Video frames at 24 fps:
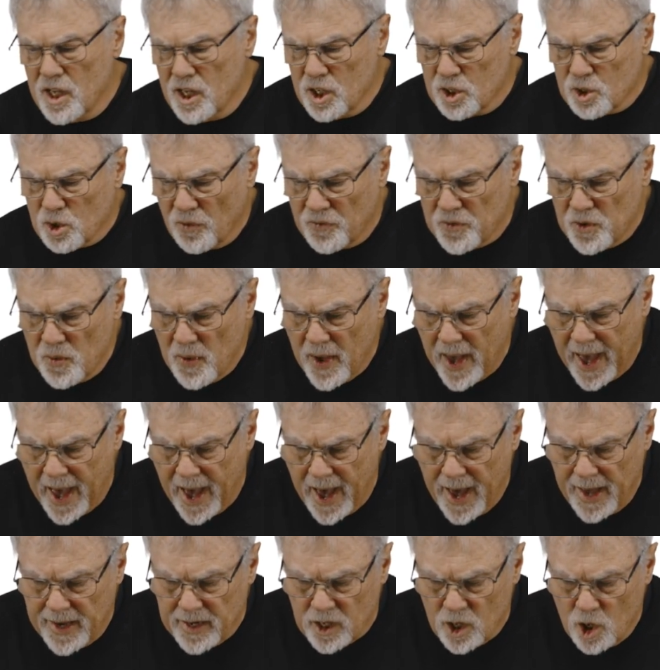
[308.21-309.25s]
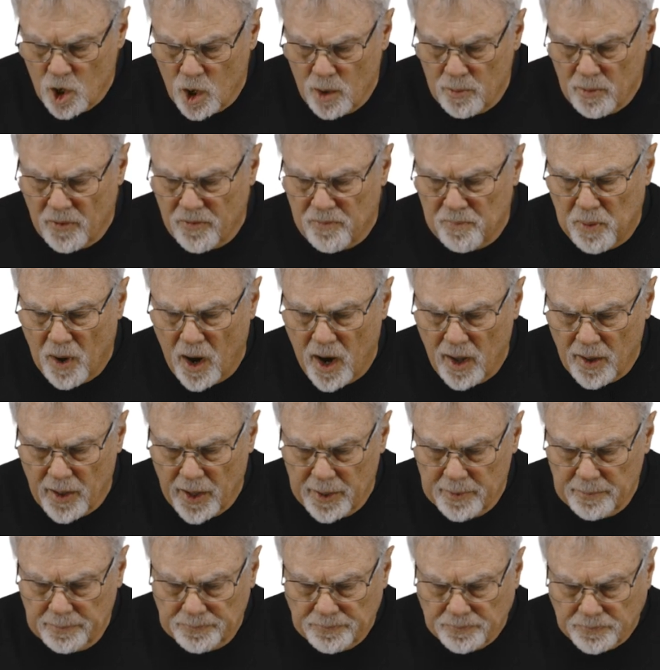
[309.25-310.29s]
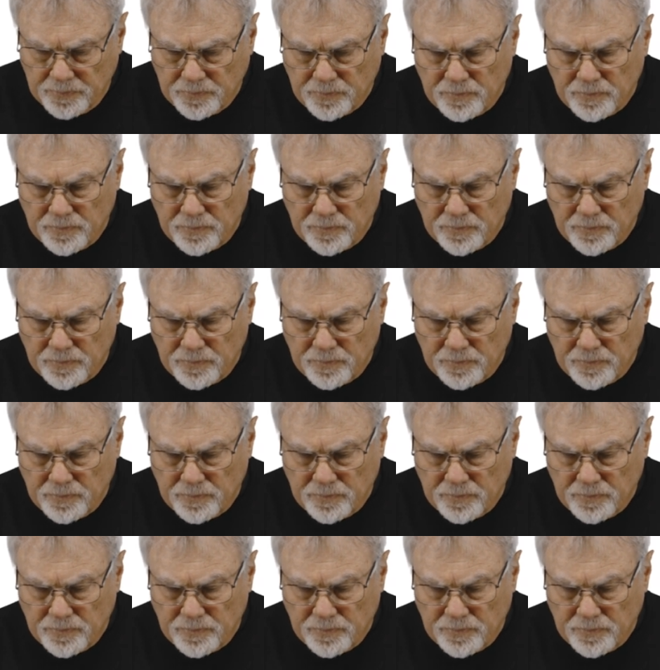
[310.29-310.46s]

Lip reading: So if you add a comb of pollen